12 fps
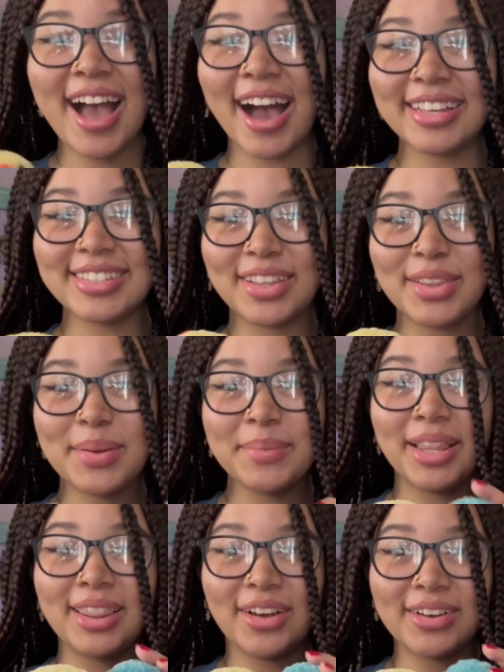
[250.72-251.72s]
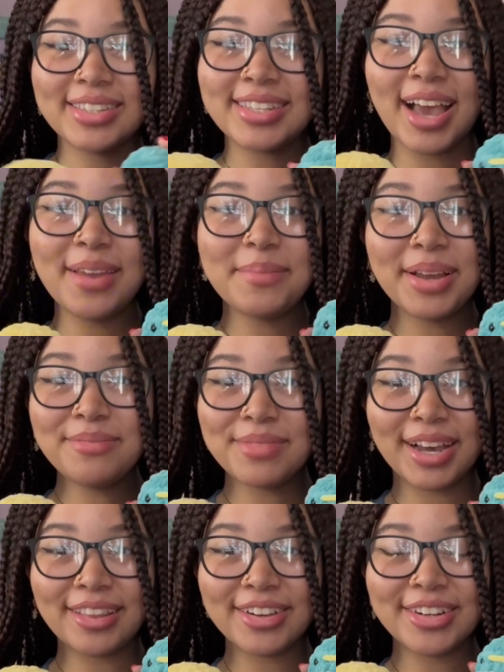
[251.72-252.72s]
I sell them alongside my
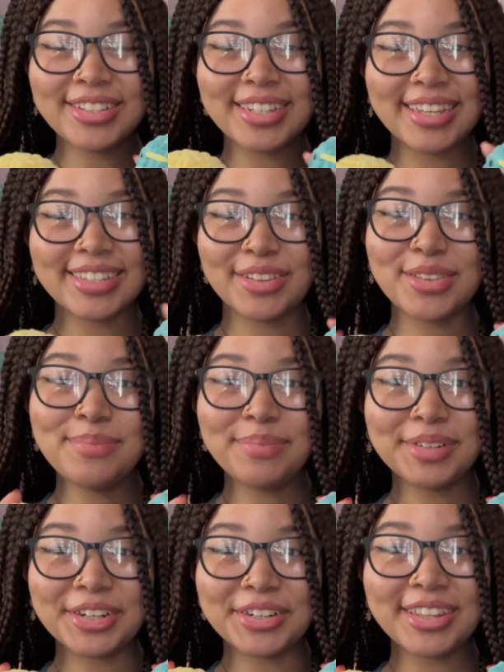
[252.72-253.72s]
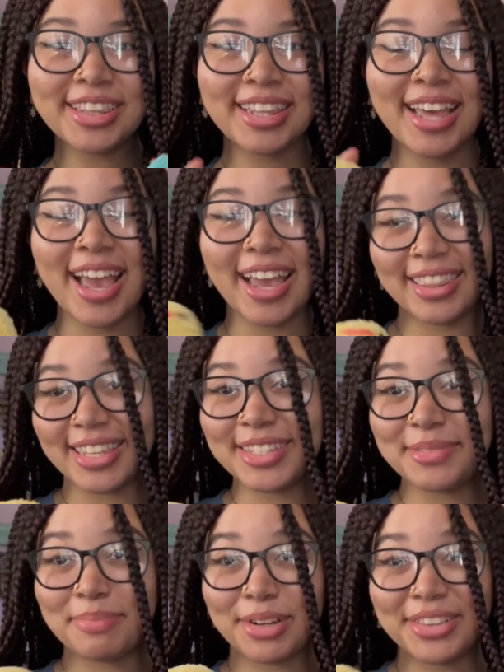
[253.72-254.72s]
mallards. I sell them both, and these
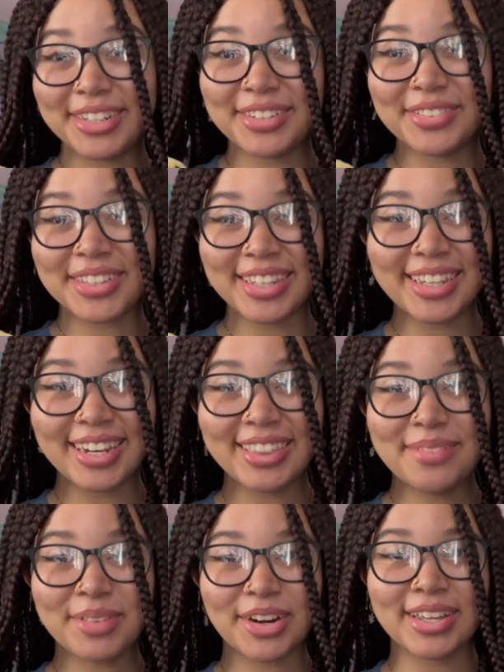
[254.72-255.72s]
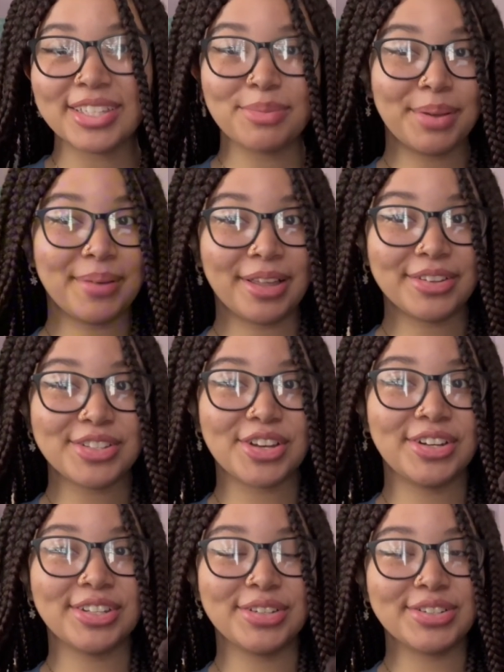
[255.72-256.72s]
both did really good at the markets. My mallards
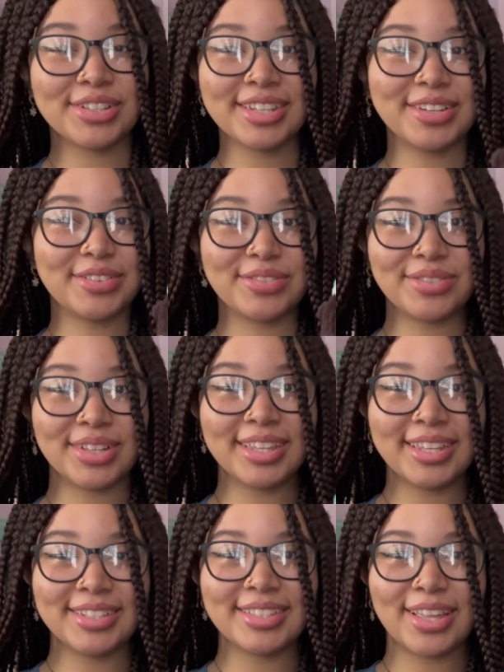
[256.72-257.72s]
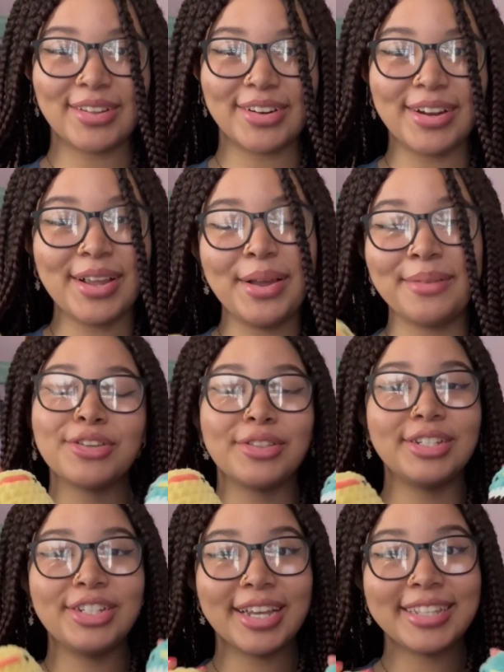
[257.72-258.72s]
are usually really good seller, so the
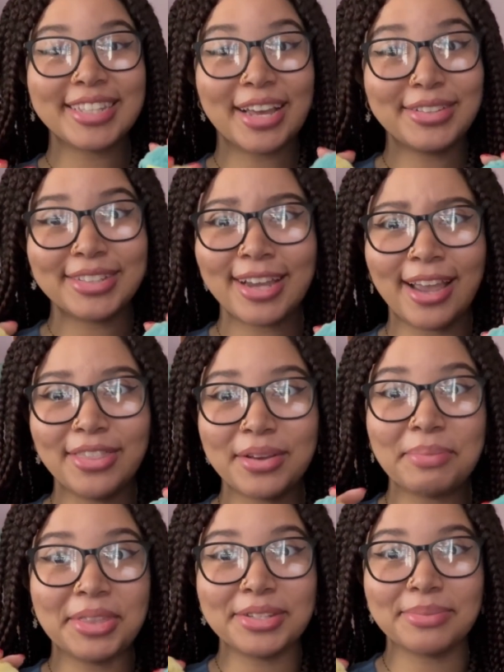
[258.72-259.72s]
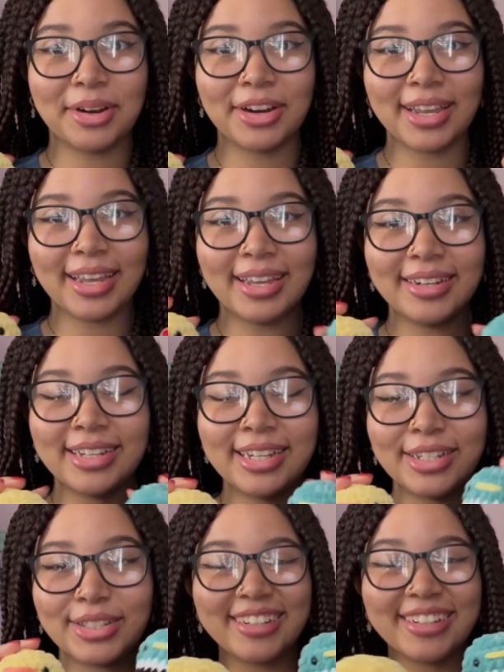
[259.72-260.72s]
chickens outshine them this market.
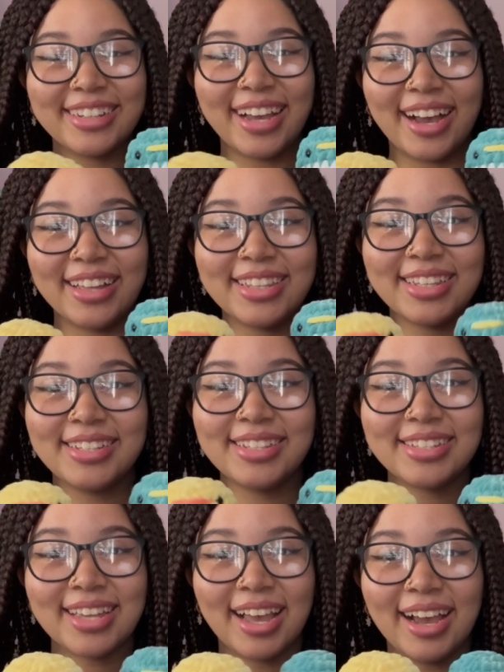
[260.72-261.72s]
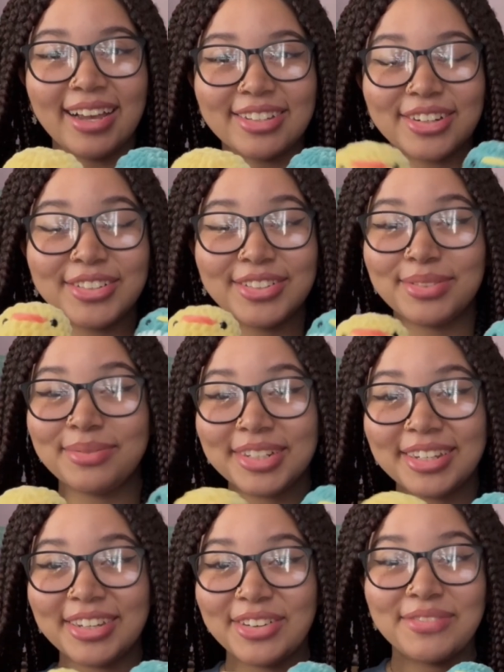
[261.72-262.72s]
Yeah, these guys are super
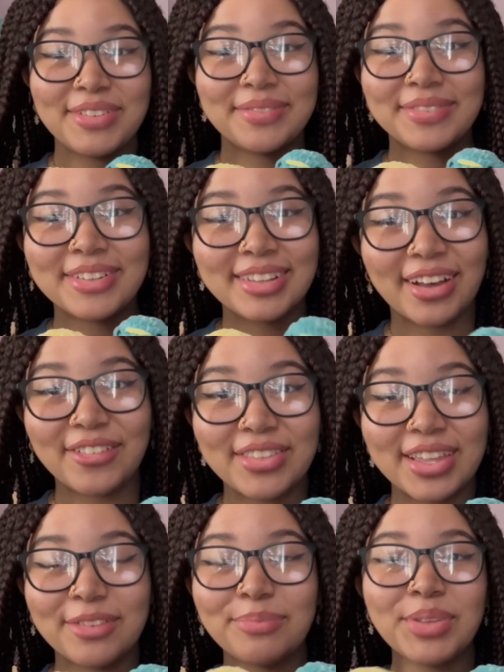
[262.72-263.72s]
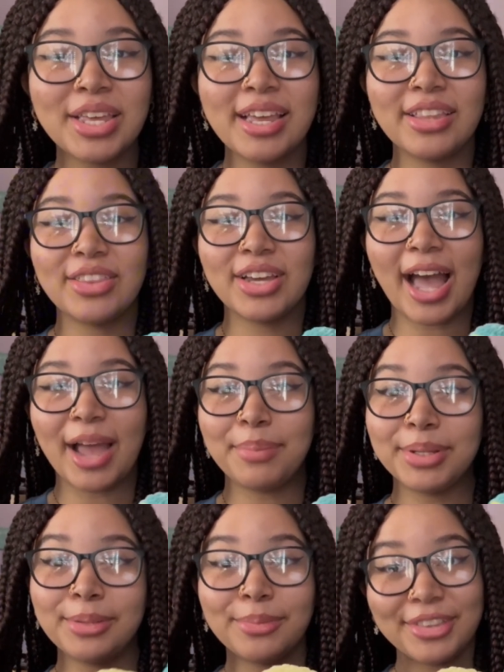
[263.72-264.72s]
cute. People love them. I
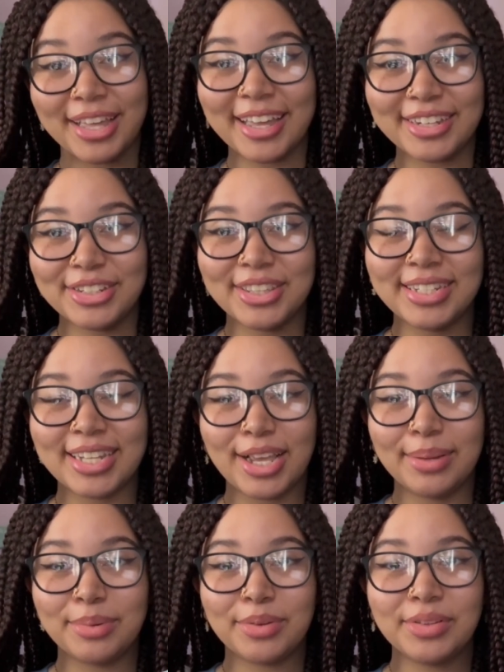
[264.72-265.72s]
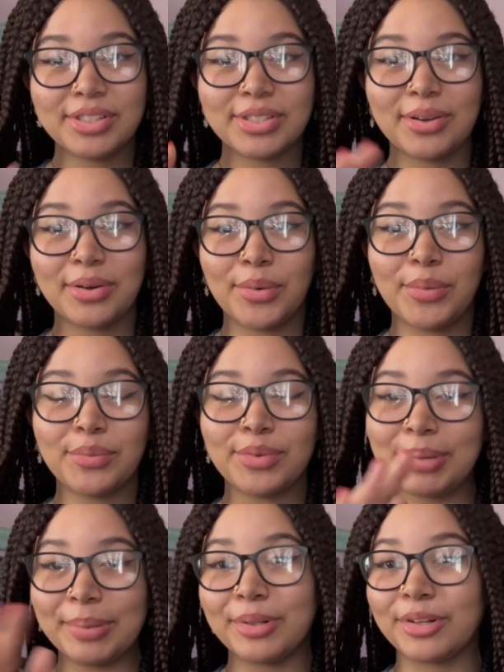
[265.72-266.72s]
put them on the edge of the table, so when
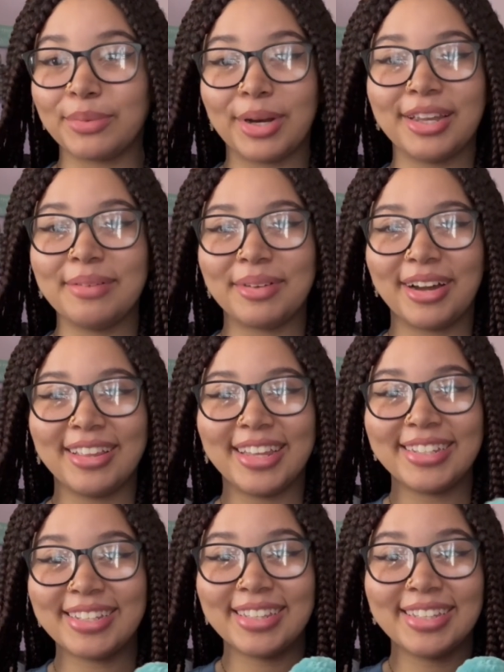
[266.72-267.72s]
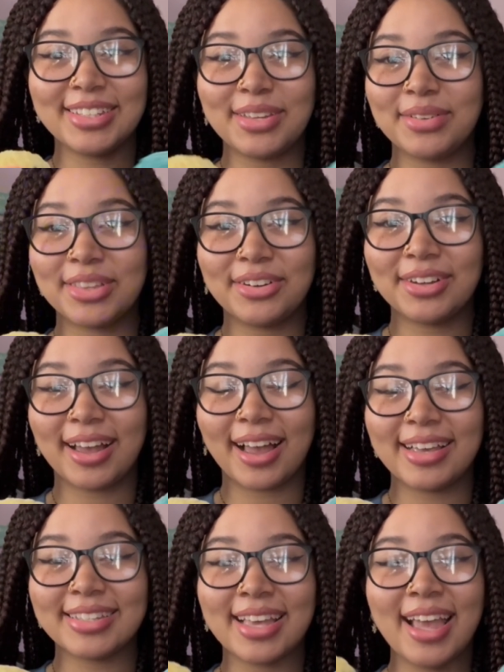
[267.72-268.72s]
people are walking by, they see these cute little
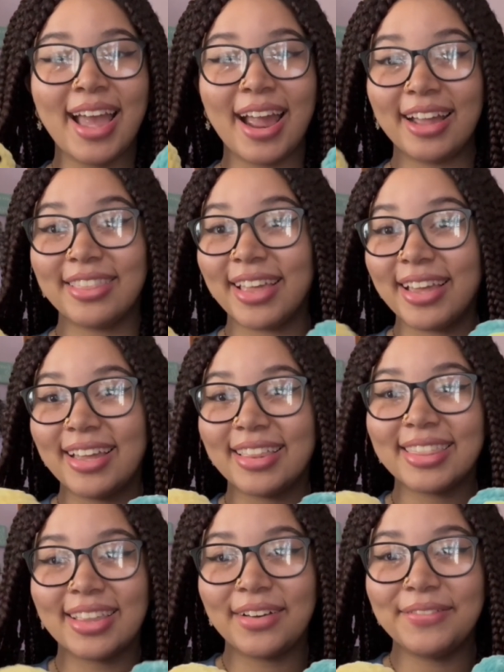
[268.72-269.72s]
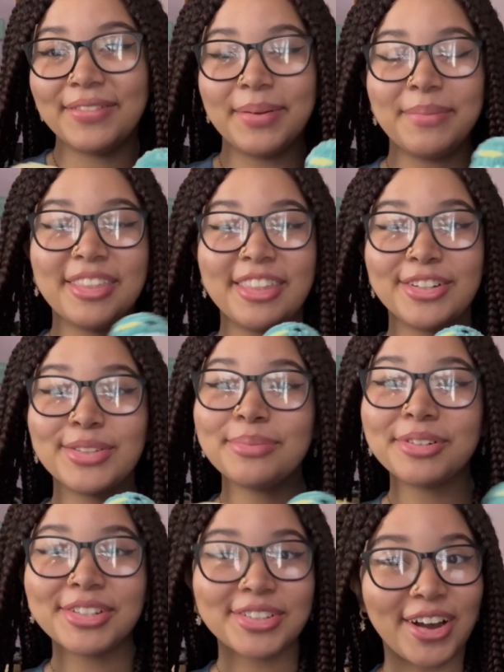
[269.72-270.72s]
guys and they love them, and they're
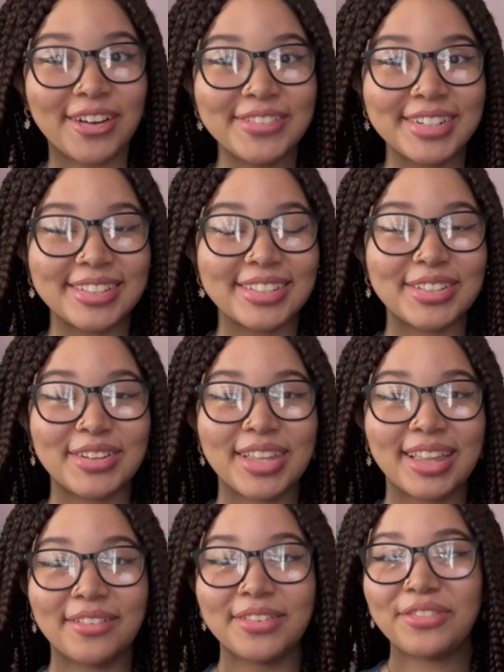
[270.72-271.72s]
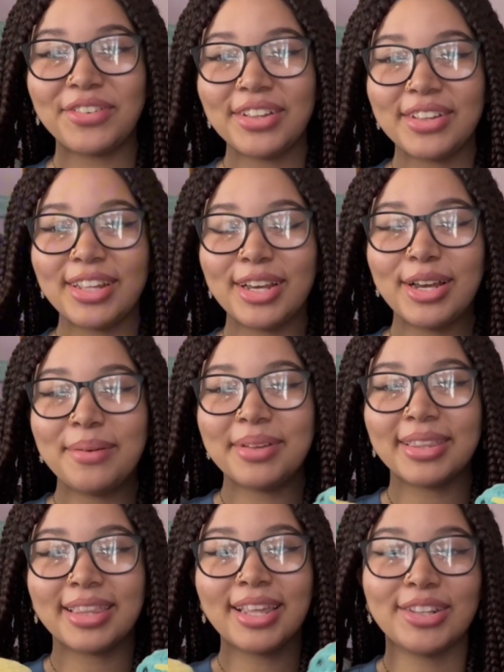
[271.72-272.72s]
super soft, so they love to feel them,
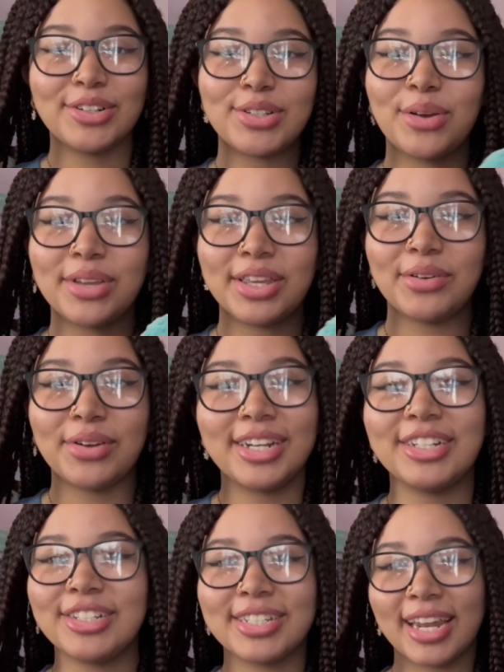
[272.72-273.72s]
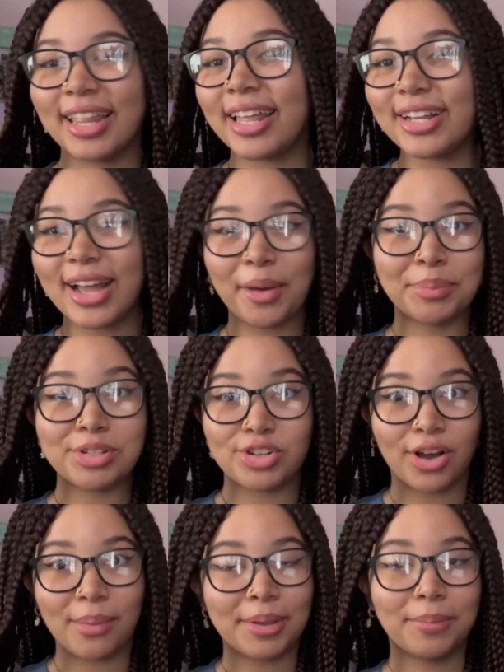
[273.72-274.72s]
and they're so cute, and it just kind of like helps
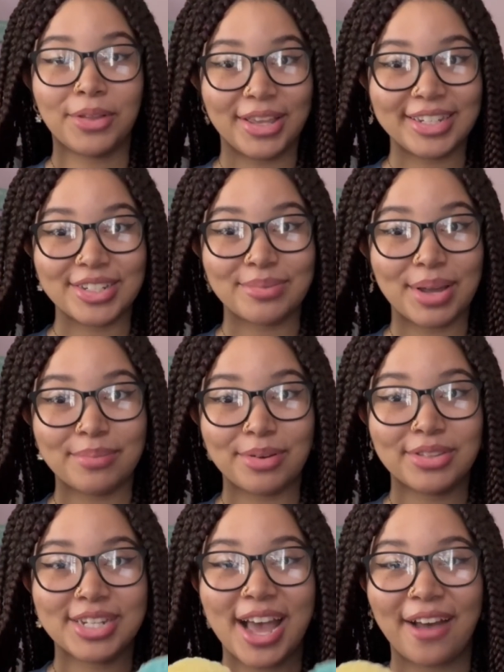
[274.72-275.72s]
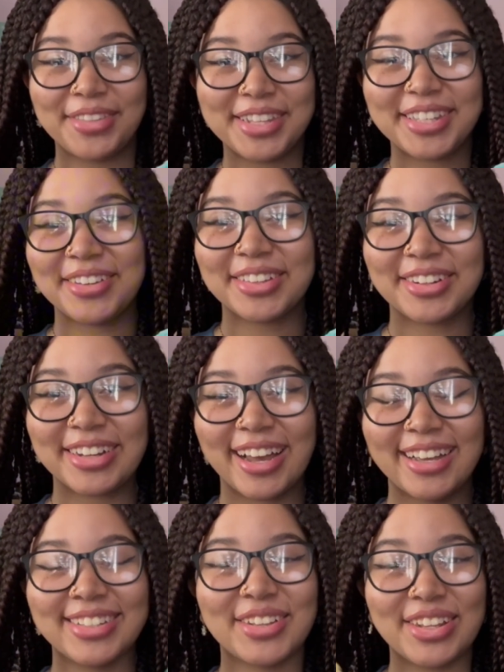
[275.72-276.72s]
draw people into my booth to have these cute little
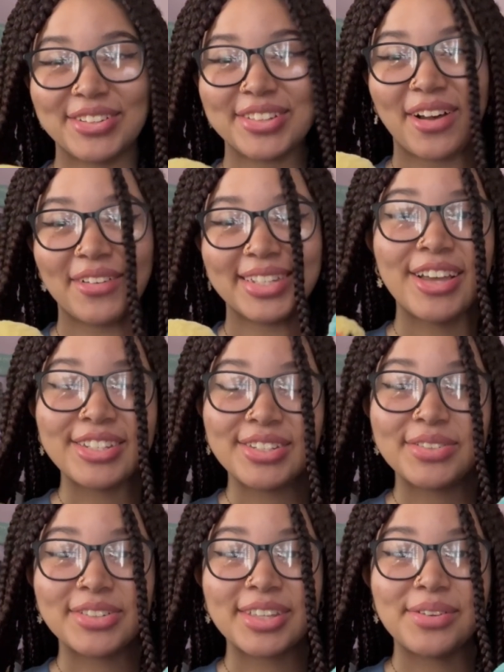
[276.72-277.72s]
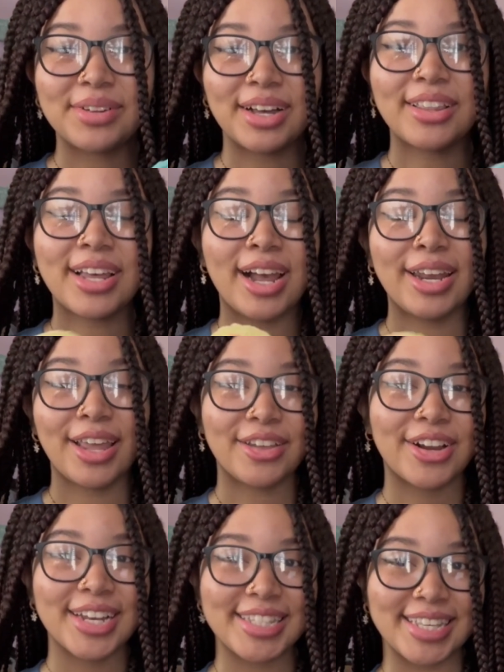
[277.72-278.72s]
guys. So those always do really well. Another
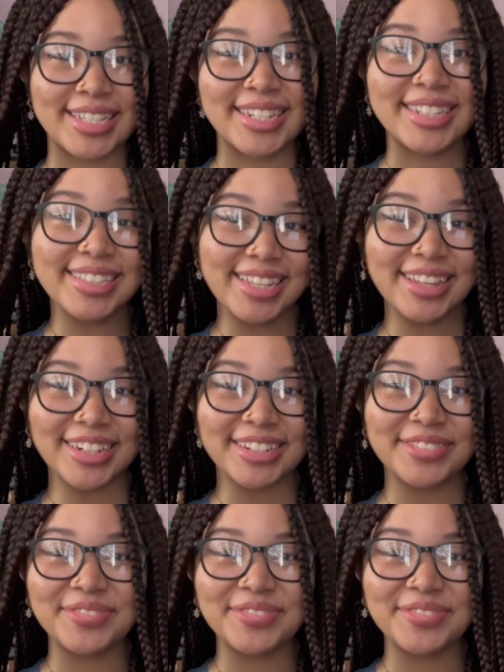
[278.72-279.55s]
consistent seller.